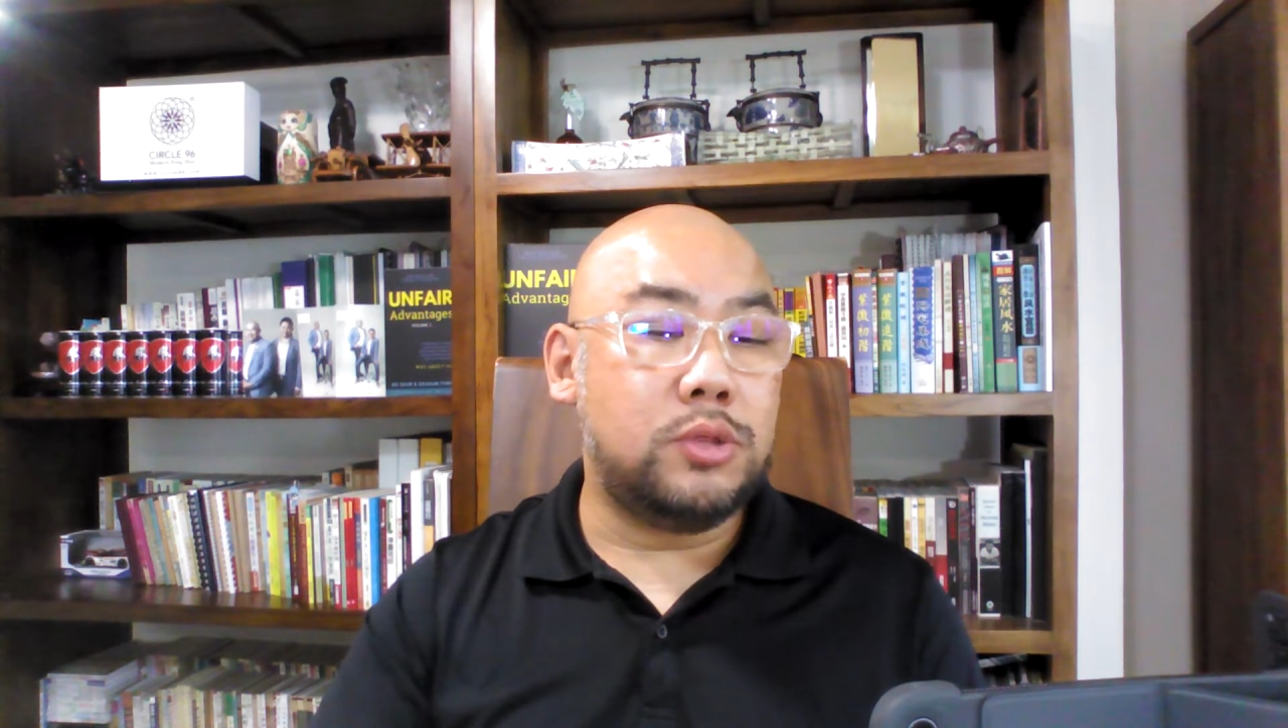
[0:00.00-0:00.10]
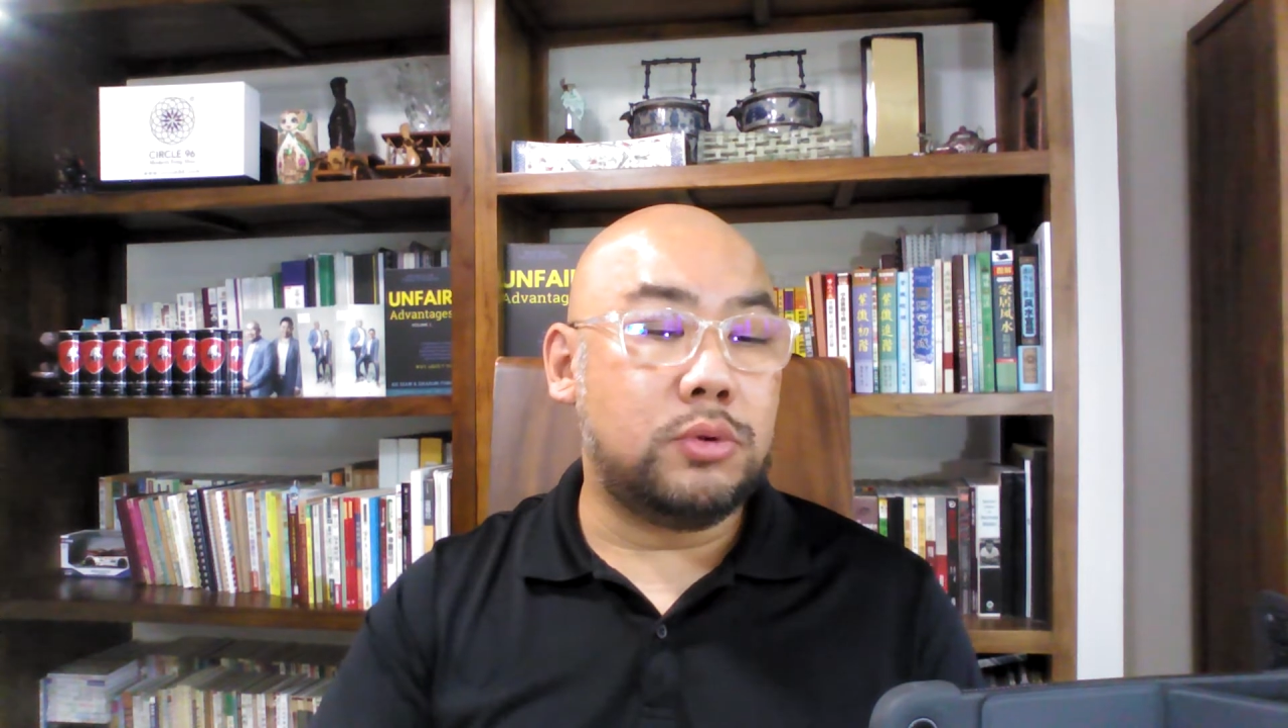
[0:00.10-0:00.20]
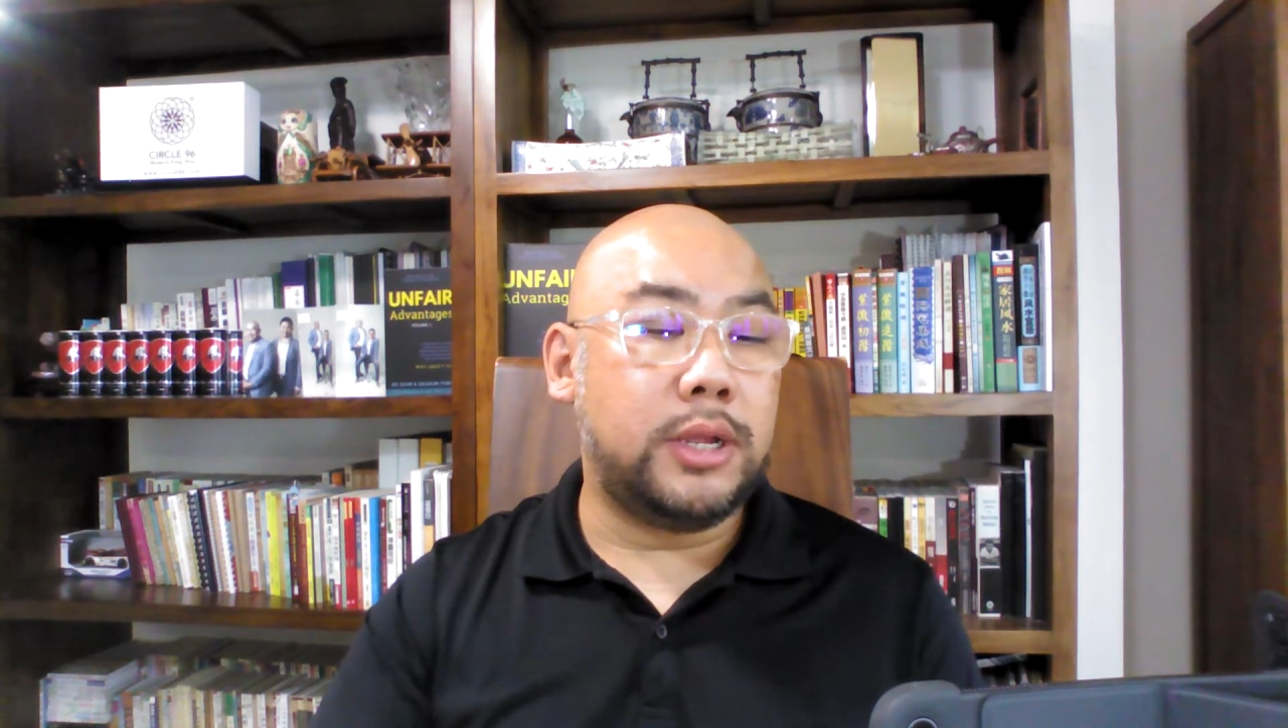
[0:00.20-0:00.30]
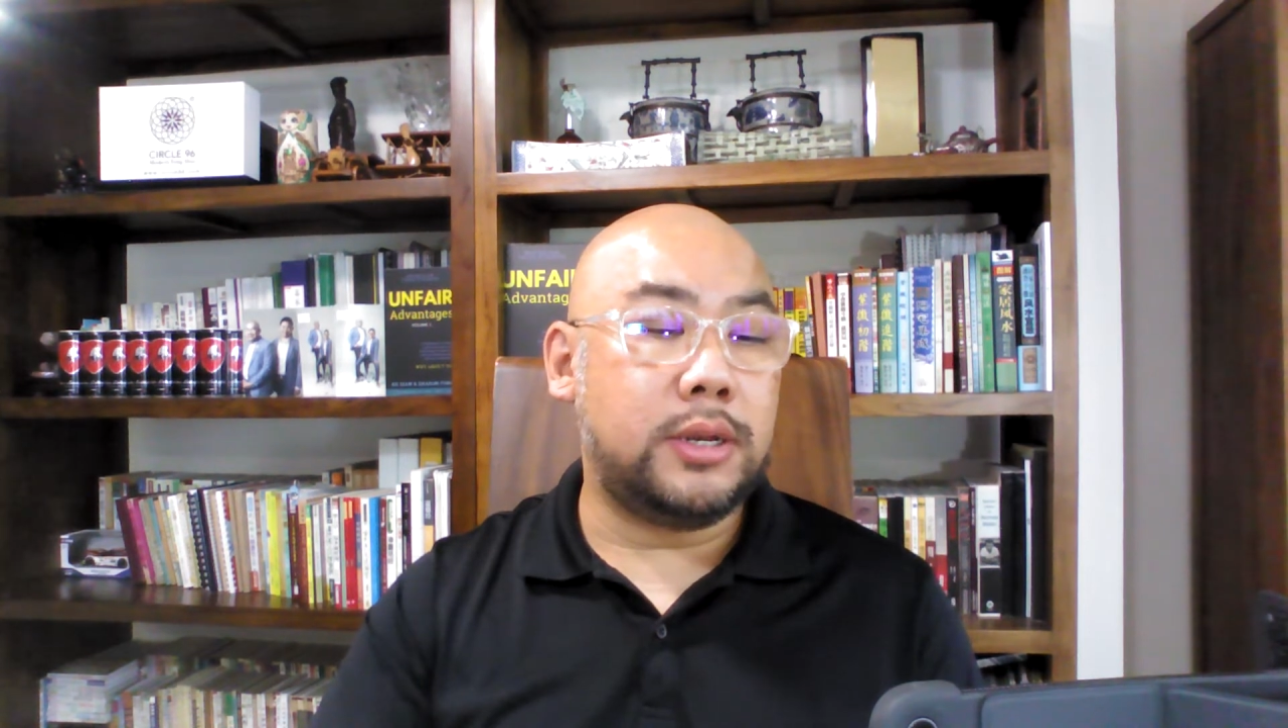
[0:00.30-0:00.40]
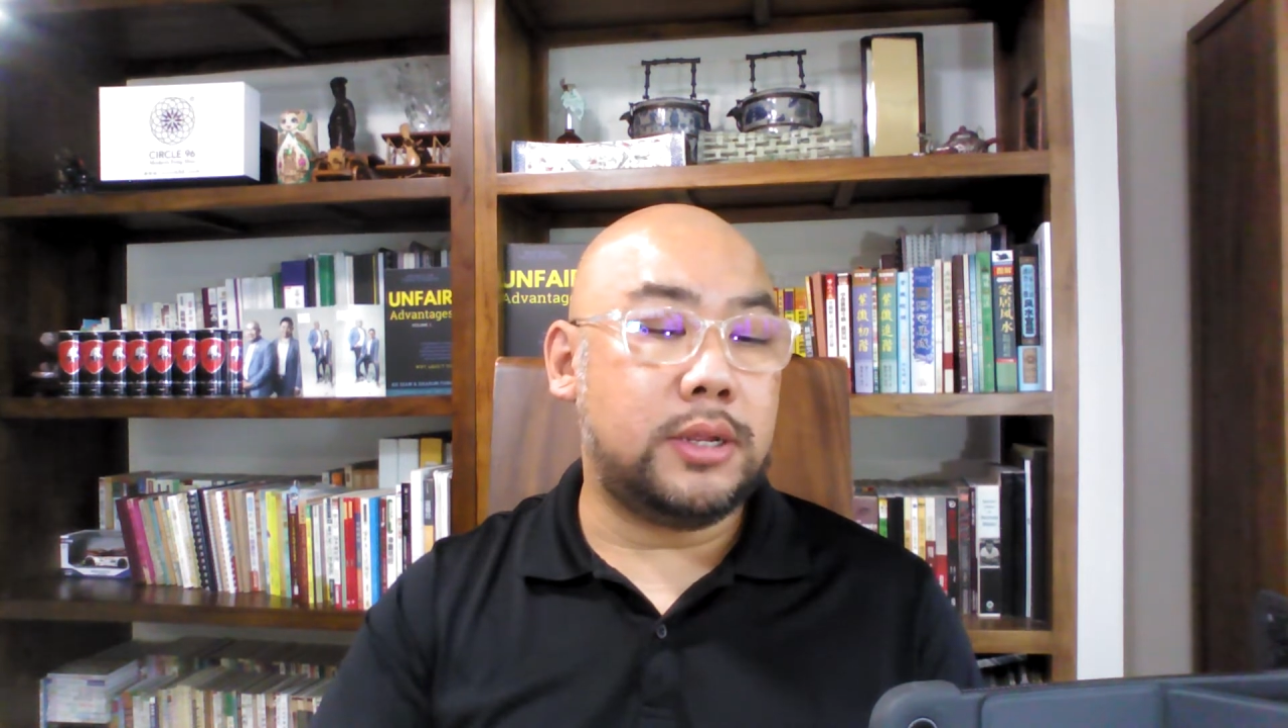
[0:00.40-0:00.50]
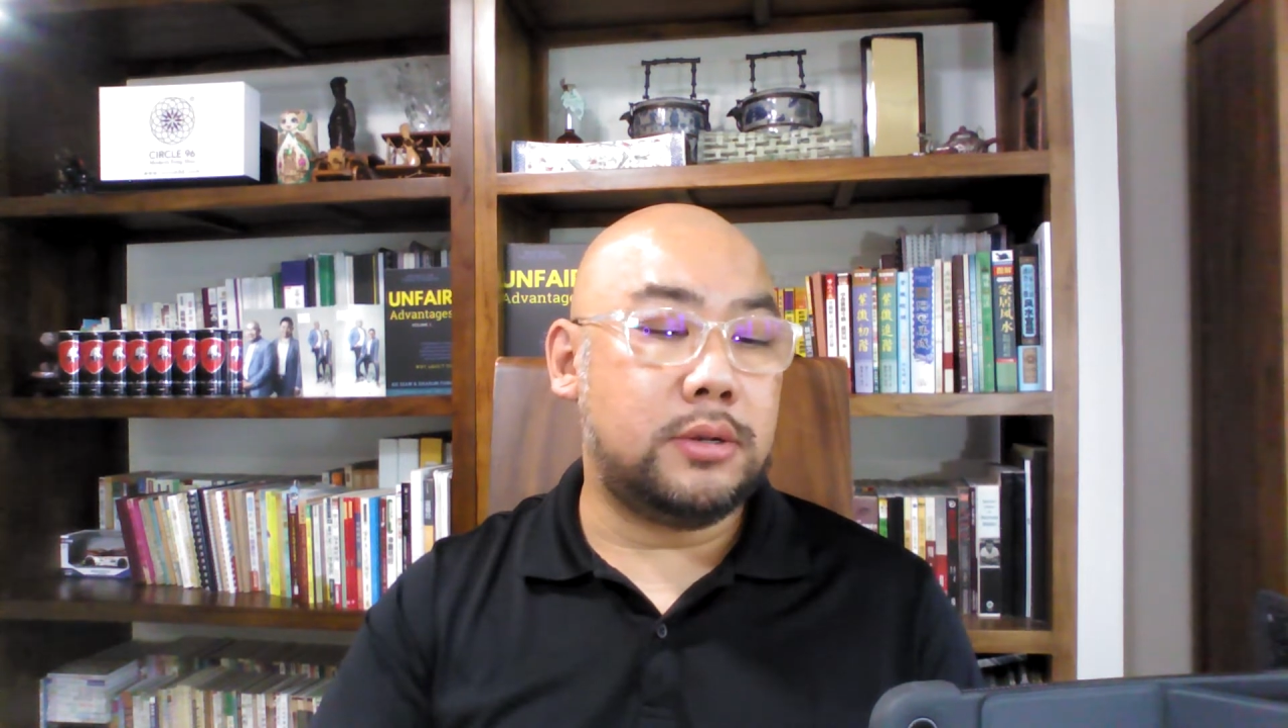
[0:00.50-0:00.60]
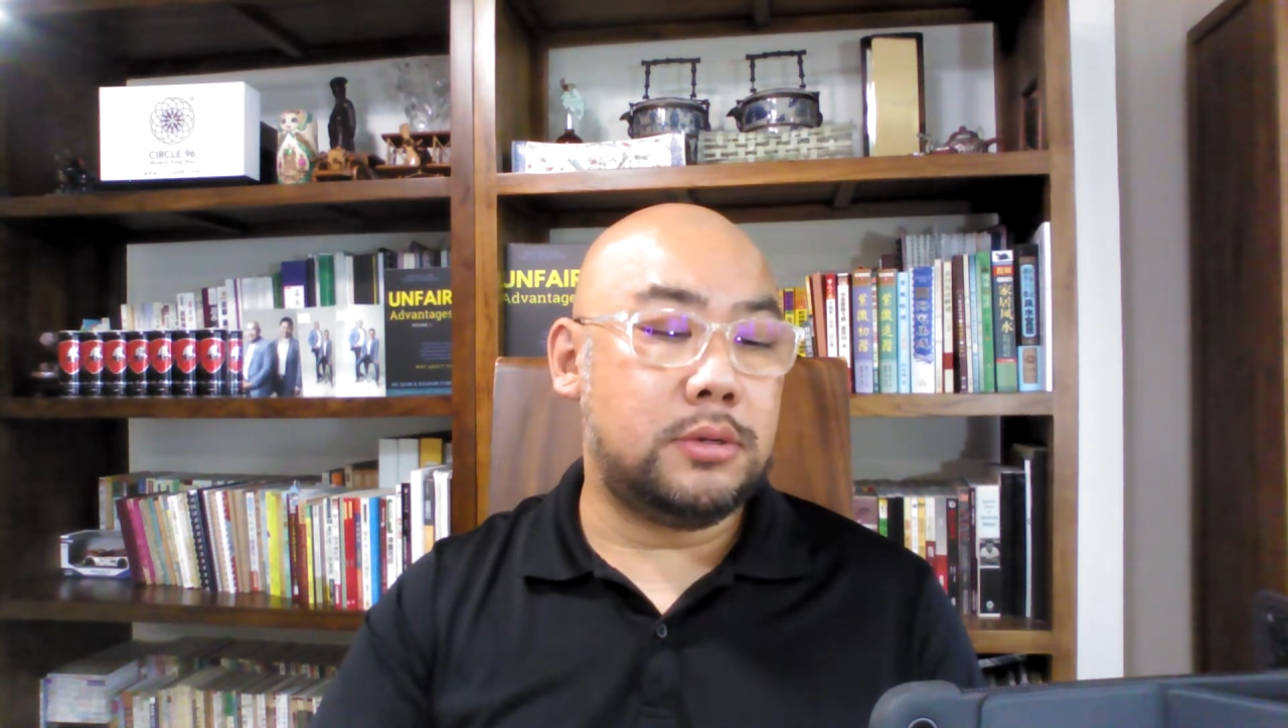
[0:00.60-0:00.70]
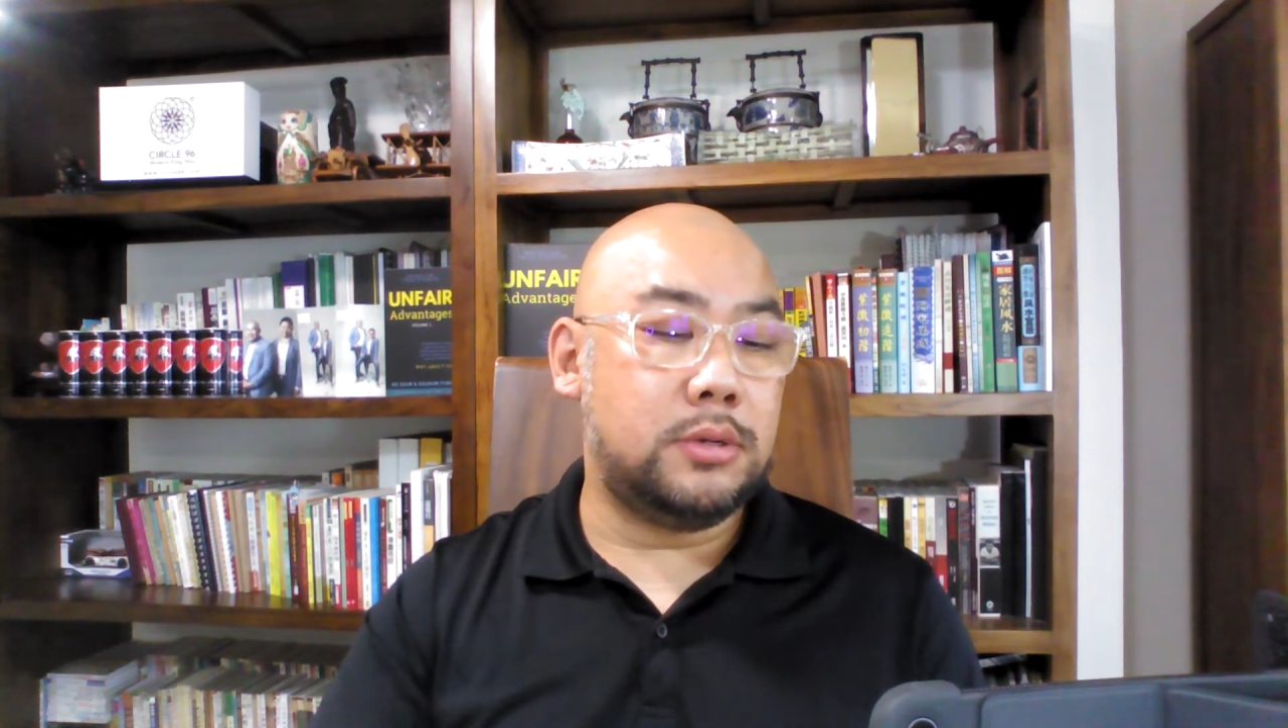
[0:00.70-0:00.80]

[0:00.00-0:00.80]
don't like that.